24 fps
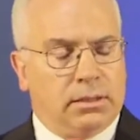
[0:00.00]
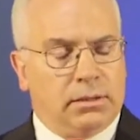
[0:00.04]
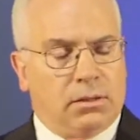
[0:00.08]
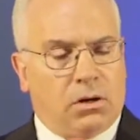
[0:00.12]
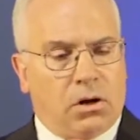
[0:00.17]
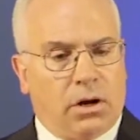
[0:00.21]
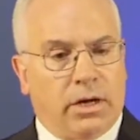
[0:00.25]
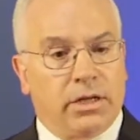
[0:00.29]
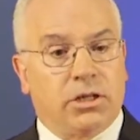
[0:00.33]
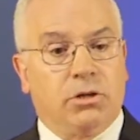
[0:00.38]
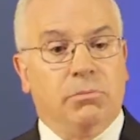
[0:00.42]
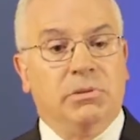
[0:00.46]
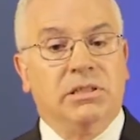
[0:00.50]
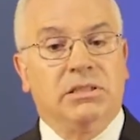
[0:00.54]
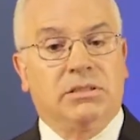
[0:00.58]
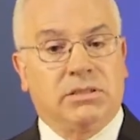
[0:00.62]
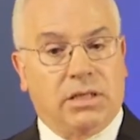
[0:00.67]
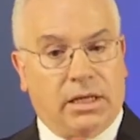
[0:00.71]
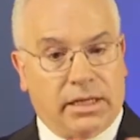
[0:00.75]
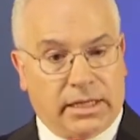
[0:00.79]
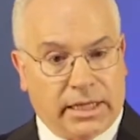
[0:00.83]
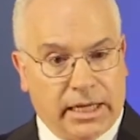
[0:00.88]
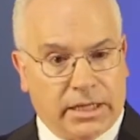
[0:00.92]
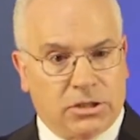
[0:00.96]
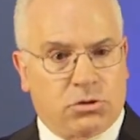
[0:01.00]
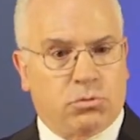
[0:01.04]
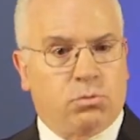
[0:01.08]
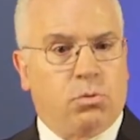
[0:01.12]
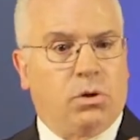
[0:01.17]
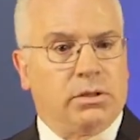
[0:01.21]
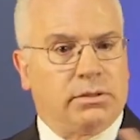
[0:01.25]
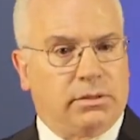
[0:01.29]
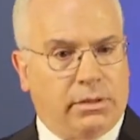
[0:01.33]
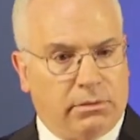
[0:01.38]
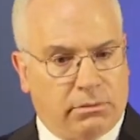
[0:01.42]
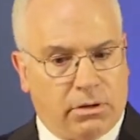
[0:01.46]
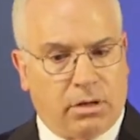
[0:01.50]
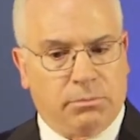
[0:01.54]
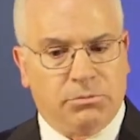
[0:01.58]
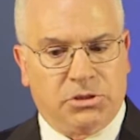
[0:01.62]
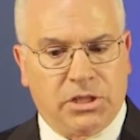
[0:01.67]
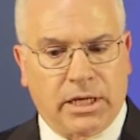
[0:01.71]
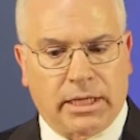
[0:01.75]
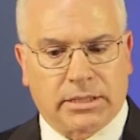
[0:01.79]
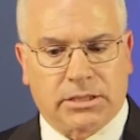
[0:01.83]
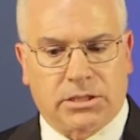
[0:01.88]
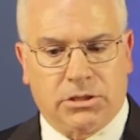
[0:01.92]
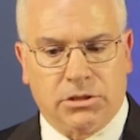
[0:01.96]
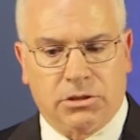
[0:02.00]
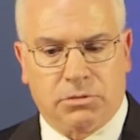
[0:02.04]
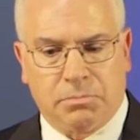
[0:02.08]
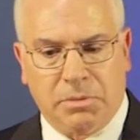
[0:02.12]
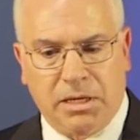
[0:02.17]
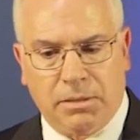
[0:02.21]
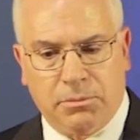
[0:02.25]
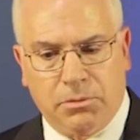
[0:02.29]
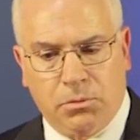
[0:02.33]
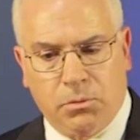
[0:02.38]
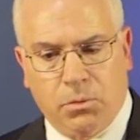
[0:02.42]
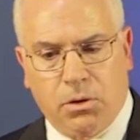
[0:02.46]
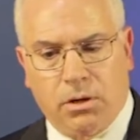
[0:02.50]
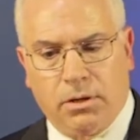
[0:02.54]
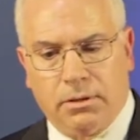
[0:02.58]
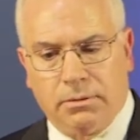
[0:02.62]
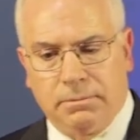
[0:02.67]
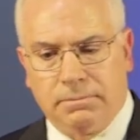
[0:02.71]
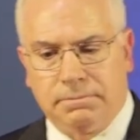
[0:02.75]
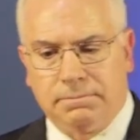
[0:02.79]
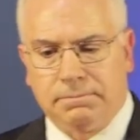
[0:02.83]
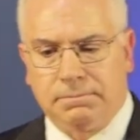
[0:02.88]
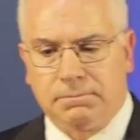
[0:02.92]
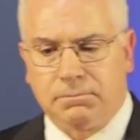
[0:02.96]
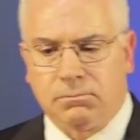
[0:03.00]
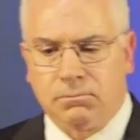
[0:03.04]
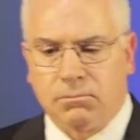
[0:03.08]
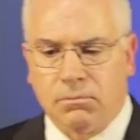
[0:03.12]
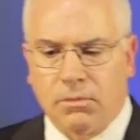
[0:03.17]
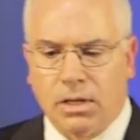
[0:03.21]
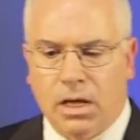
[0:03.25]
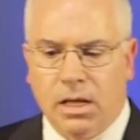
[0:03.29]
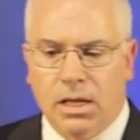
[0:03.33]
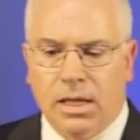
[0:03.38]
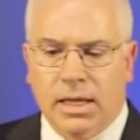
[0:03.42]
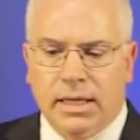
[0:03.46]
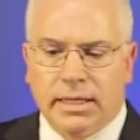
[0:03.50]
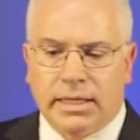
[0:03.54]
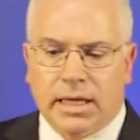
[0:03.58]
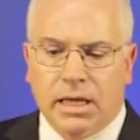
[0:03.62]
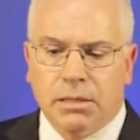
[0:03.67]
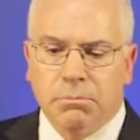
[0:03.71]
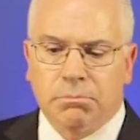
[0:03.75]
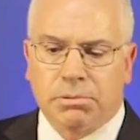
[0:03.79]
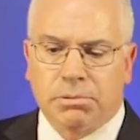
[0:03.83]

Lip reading: arguments against what their objections maybe were. Ken